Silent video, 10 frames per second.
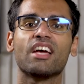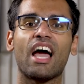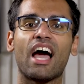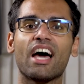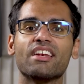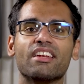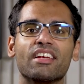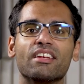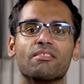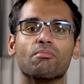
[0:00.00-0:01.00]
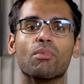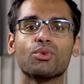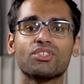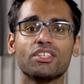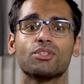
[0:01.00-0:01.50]
had it
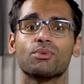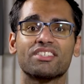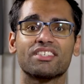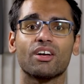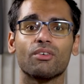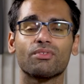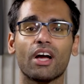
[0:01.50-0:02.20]
mostly to itself.